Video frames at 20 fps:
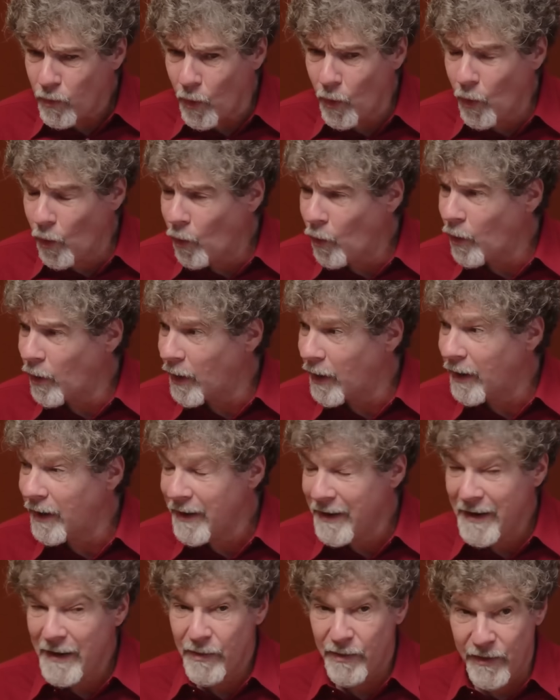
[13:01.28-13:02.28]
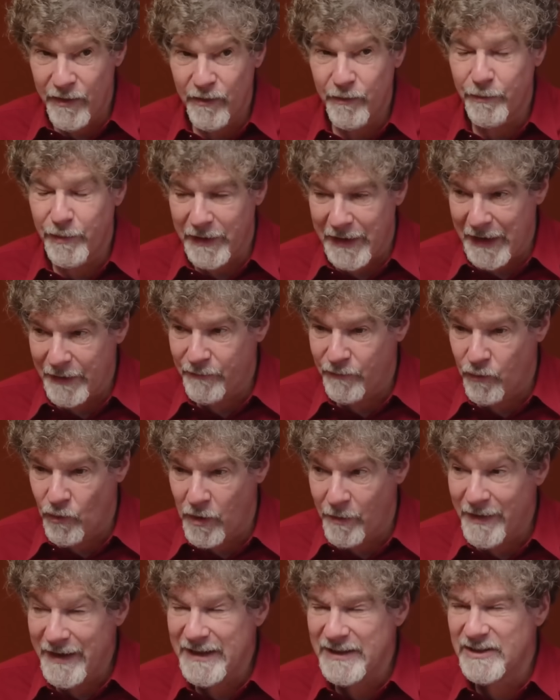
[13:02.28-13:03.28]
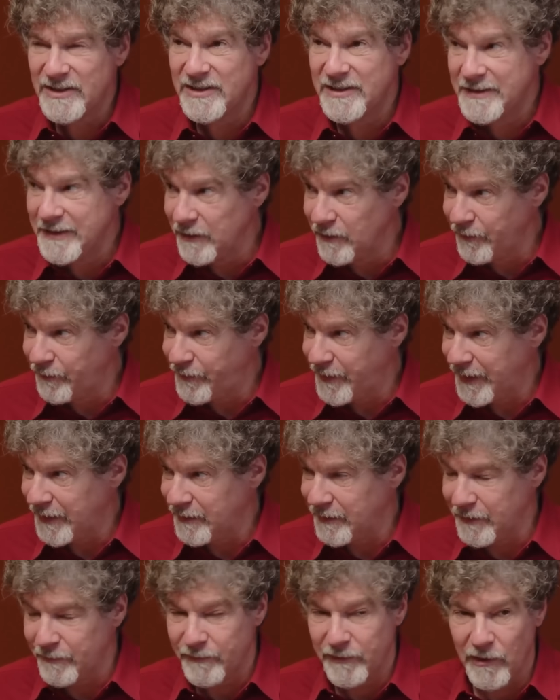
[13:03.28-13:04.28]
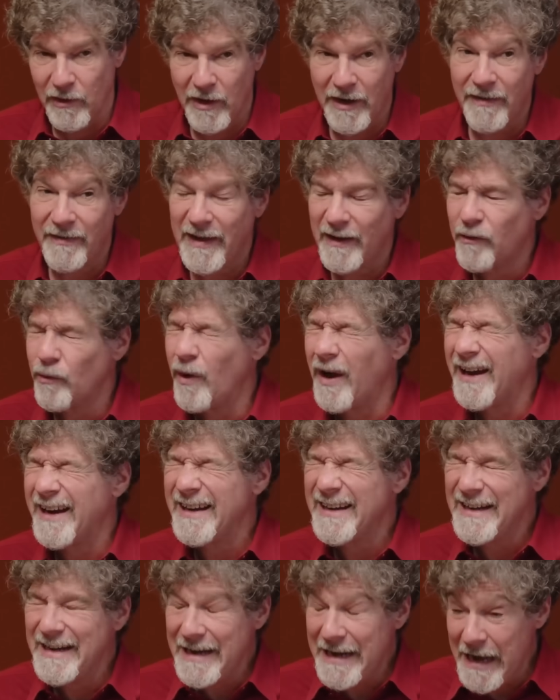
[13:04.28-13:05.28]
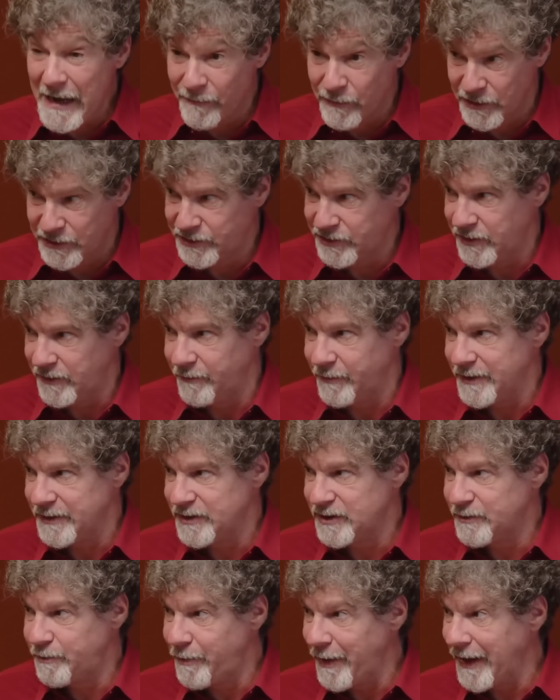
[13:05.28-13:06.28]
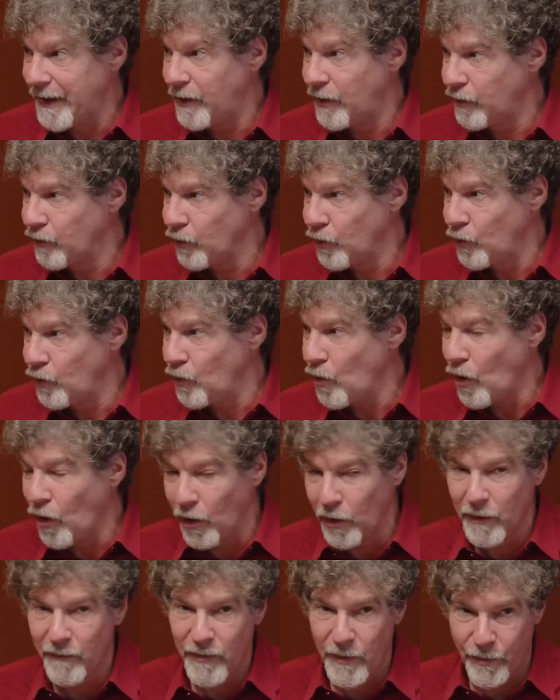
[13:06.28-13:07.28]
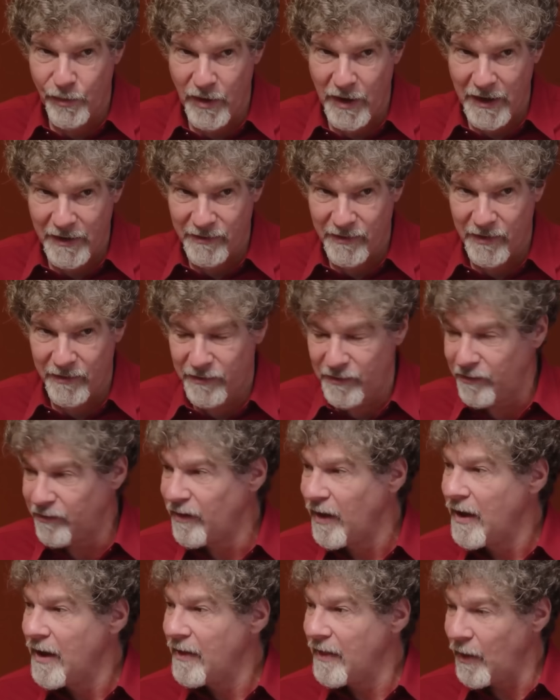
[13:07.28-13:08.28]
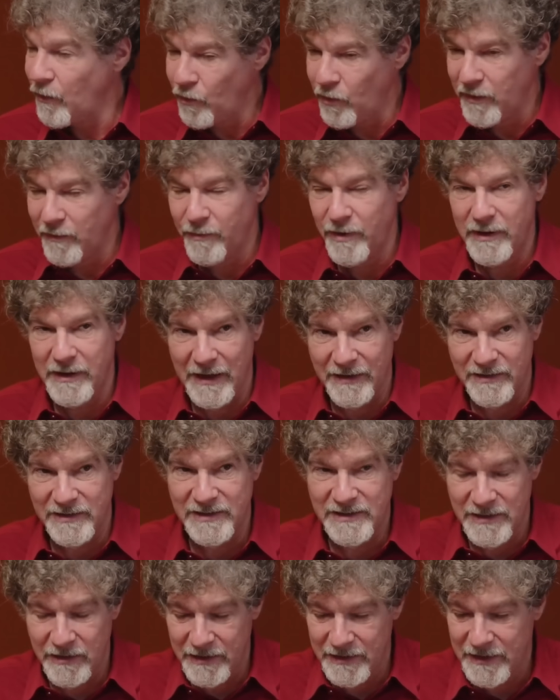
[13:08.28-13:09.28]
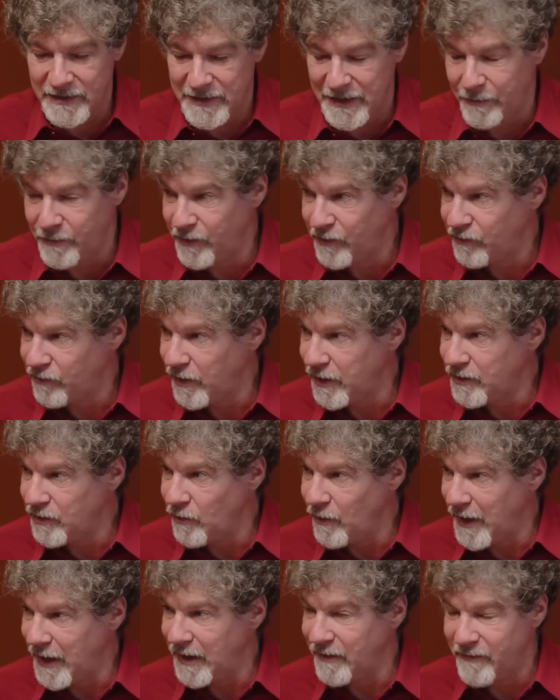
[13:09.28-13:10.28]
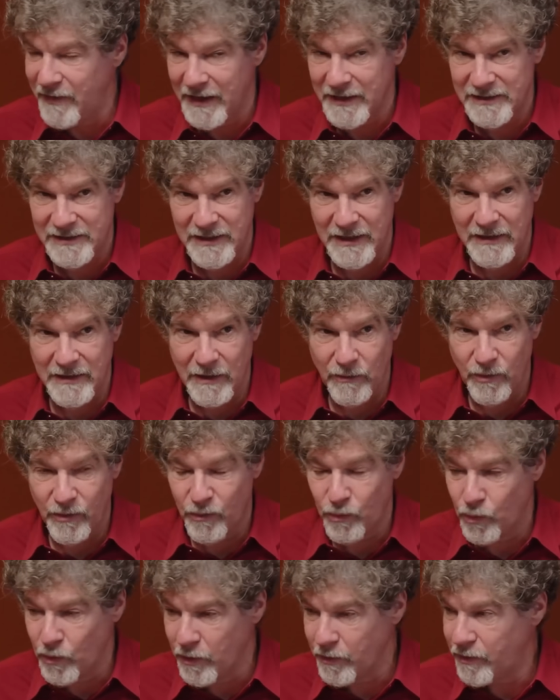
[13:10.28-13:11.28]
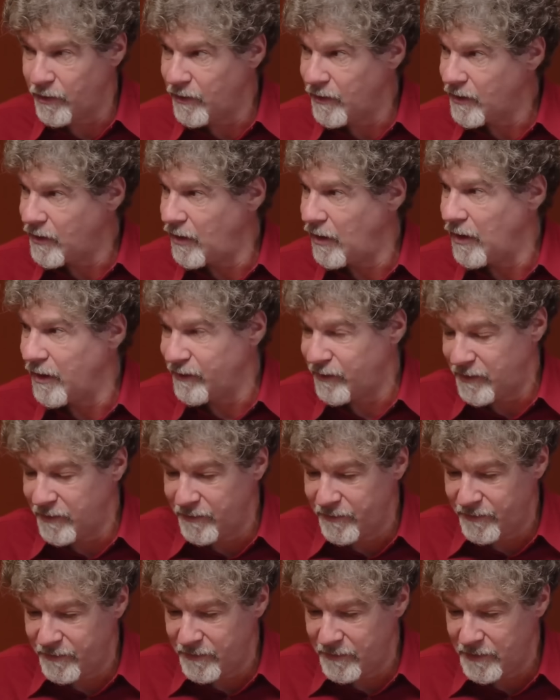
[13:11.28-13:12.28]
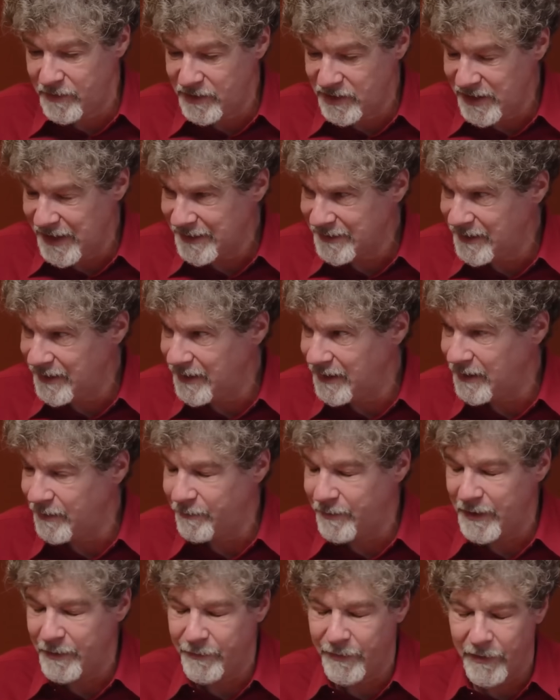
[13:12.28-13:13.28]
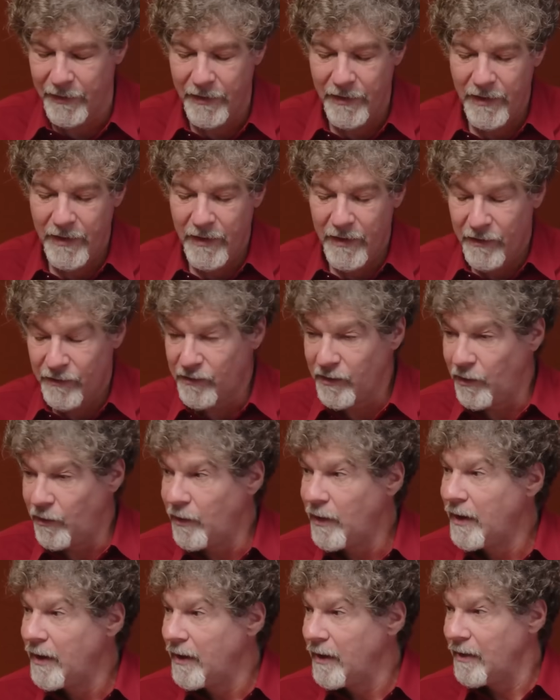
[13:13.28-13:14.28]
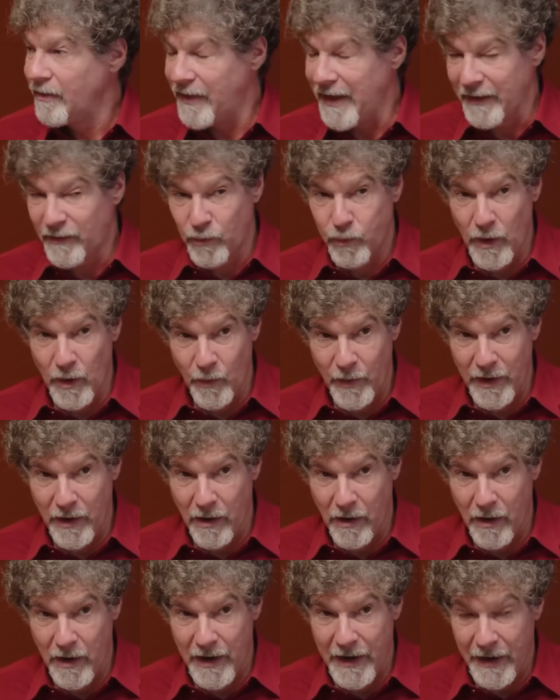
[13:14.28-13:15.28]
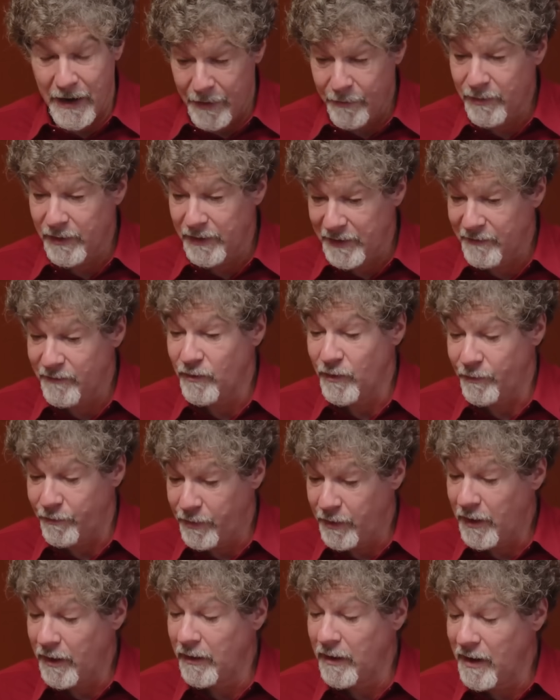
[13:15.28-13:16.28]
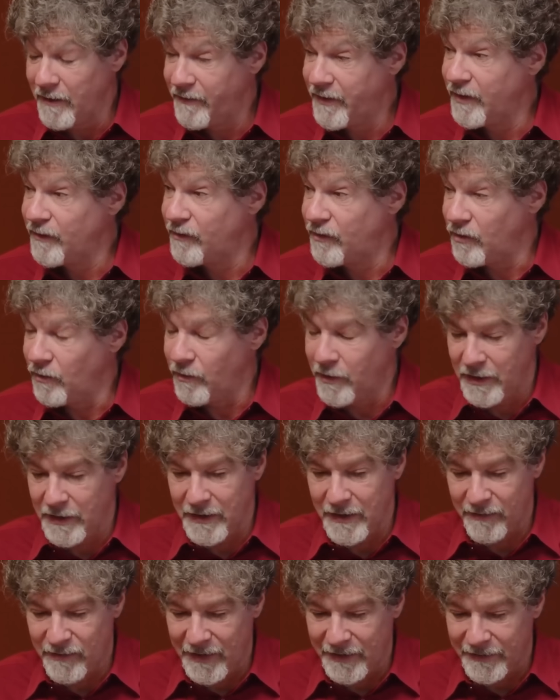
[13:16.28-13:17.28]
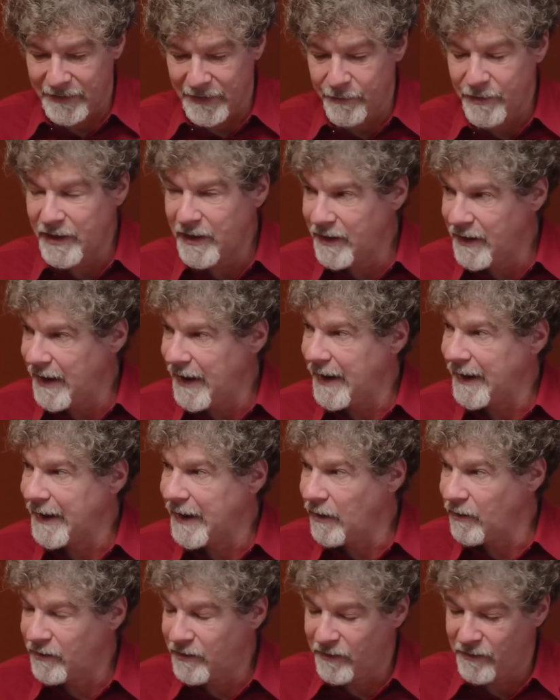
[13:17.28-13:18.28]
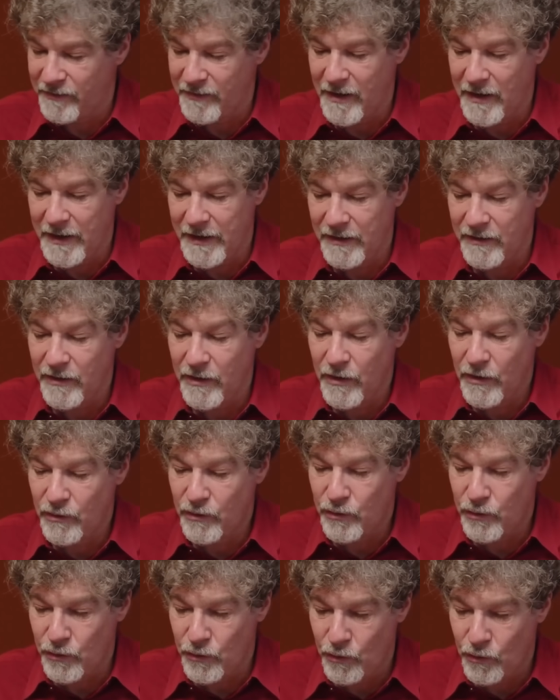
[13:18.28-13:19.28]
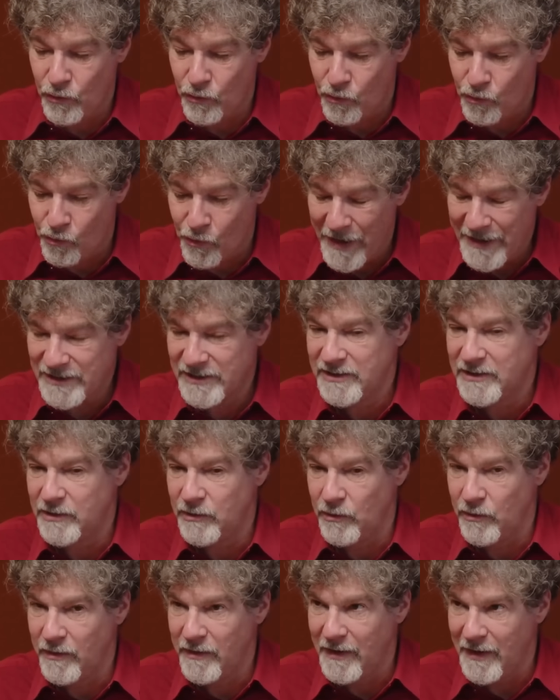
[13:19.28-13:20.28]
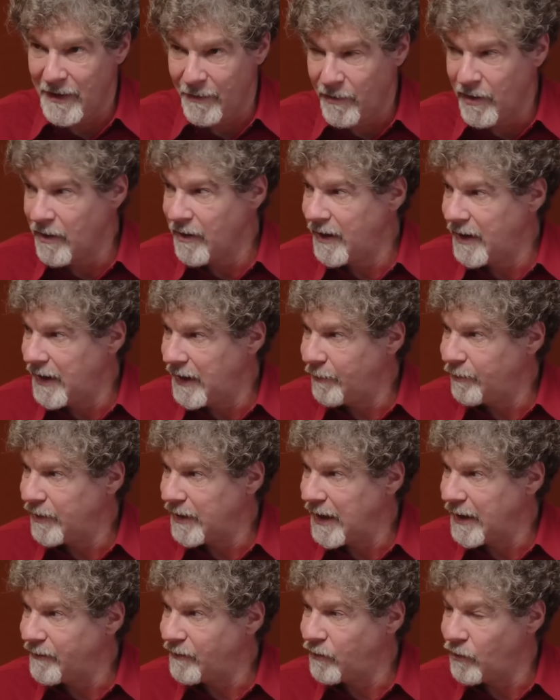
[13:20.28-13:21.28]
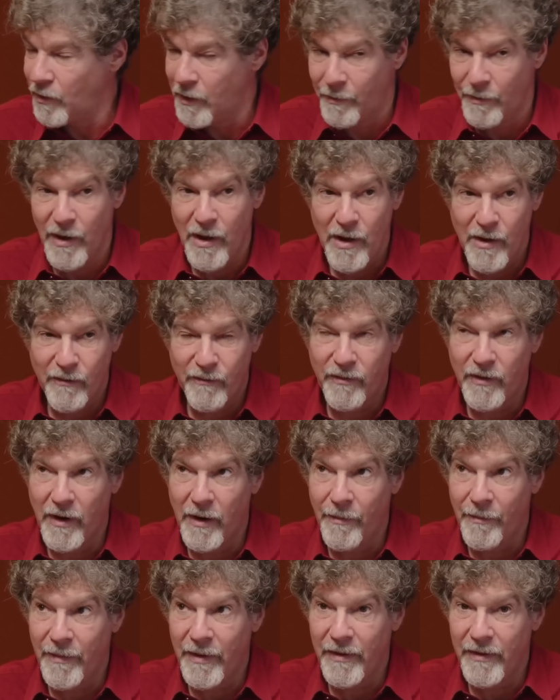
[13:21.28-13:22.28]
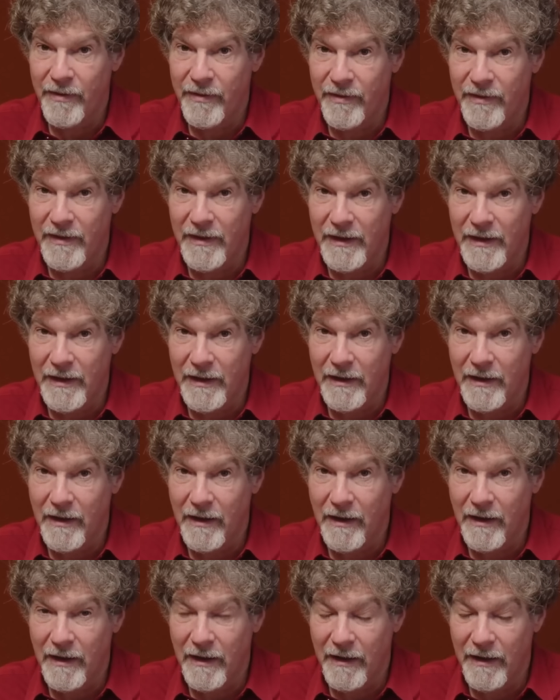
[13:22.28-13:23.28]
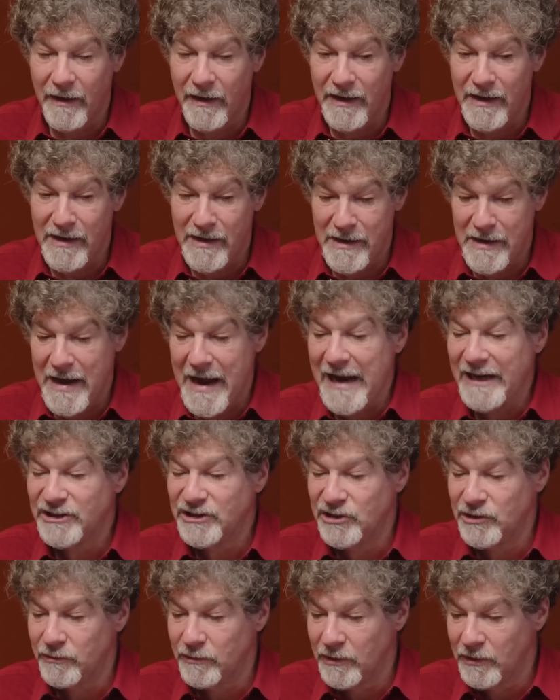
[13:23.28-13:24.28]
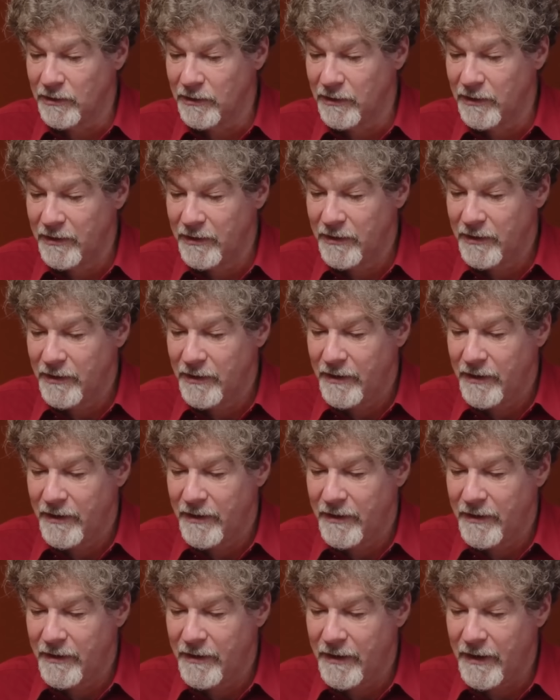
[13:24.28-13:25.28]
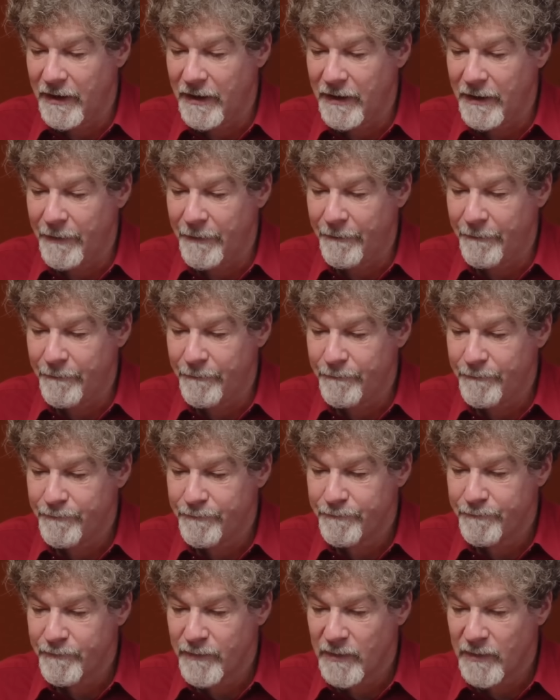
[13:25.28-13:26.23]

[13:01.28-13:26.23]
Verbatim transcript: yep. Or this platform is still fatally flawed, and that's why it never should have been sped through all of the processes that would have been necessary to demonstrate you had a vaccine that was worth the cost of injecting it in people. So that's where we are. And I believe what Paul Offit is doing is a limited hangout designed to rescue the mRNA platform from the uh, natural. Um,